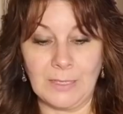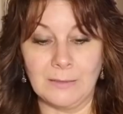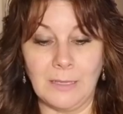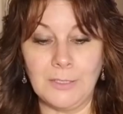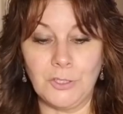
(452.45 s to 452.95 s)

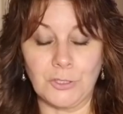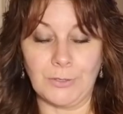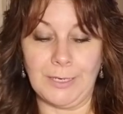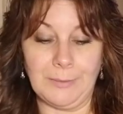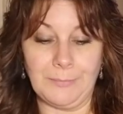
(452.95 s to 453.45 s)

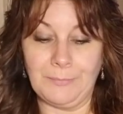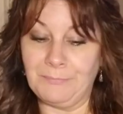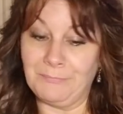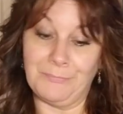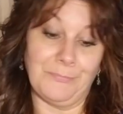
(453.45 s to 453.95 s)
luxury,
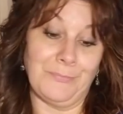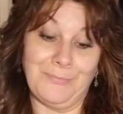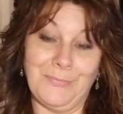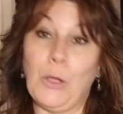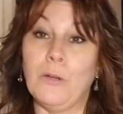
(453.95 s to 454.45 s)

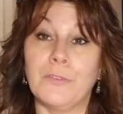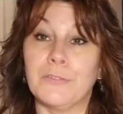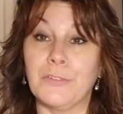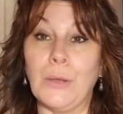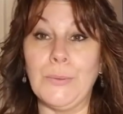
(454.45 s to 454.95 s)

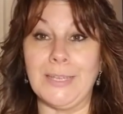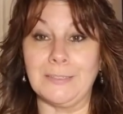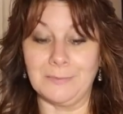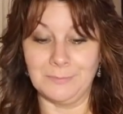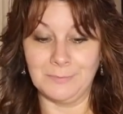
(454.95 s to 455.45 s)
overflowing,
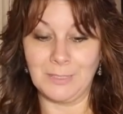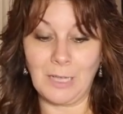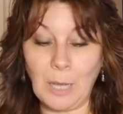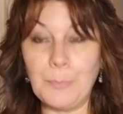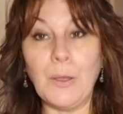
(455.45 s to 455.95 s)

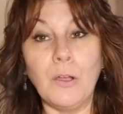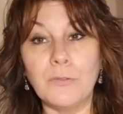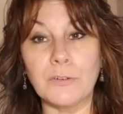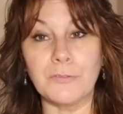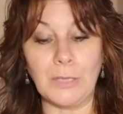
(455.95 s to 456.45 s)
cup
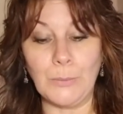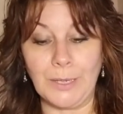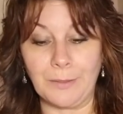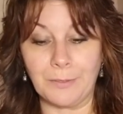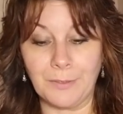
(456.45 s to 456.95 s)

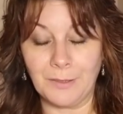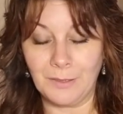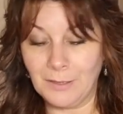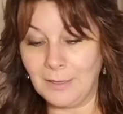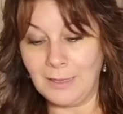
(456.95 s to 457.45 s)
overfloweth,
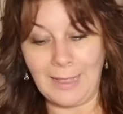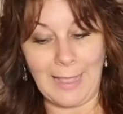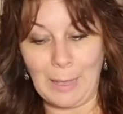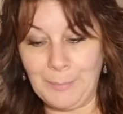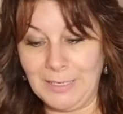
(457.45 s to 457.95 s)

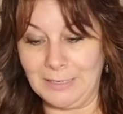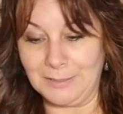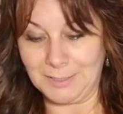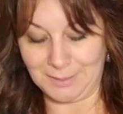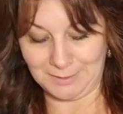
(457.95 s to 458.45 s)

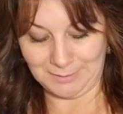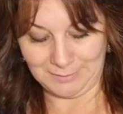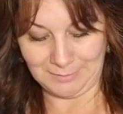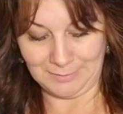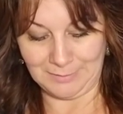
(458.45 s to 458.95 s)
happiness
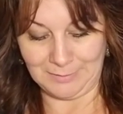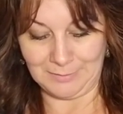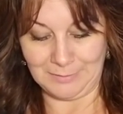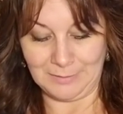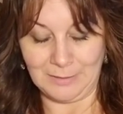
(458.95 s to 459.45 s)

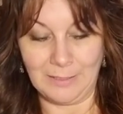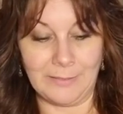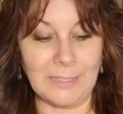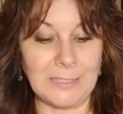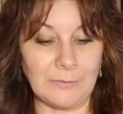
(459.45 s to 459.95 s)

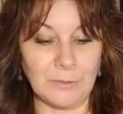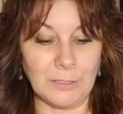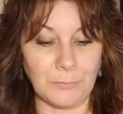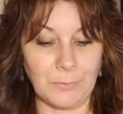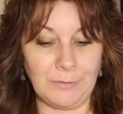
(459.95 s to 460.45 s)
the devil
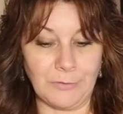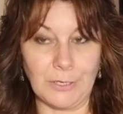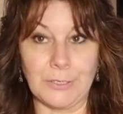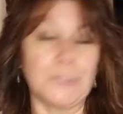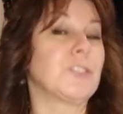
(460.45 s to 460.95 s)
in
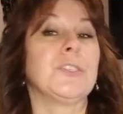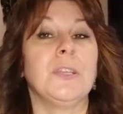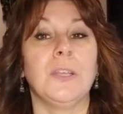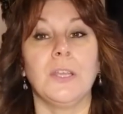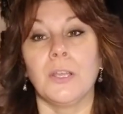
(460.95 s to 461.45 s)
reverse,
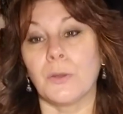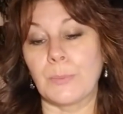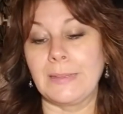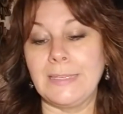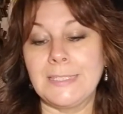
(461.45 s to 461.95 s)

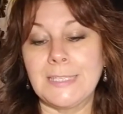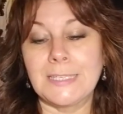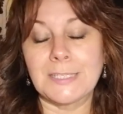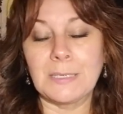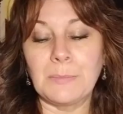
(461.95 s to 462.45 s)
releasing
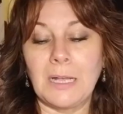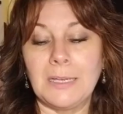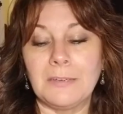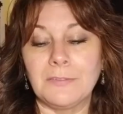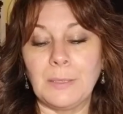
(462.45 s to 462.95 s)
some
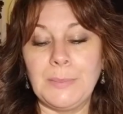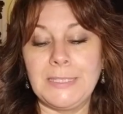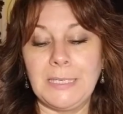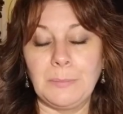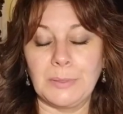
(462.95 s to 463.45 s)
kind of
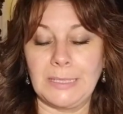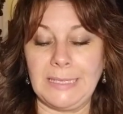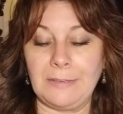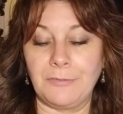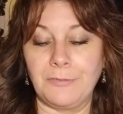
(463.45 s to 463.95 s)
limiting
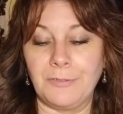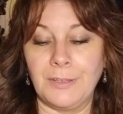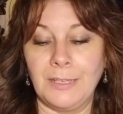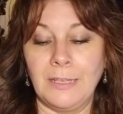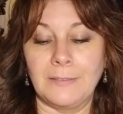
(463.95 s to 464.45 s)
belief.
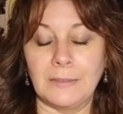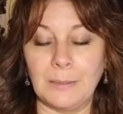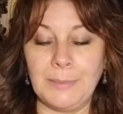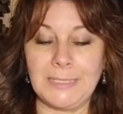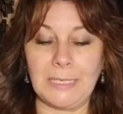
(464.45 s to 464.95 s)
The
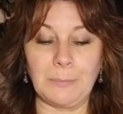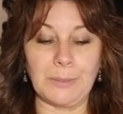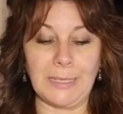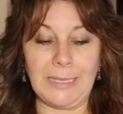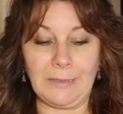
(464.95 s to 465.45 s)
limiting
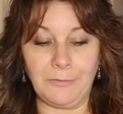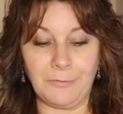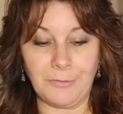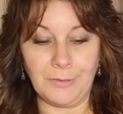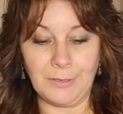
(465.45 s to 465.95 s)
belief,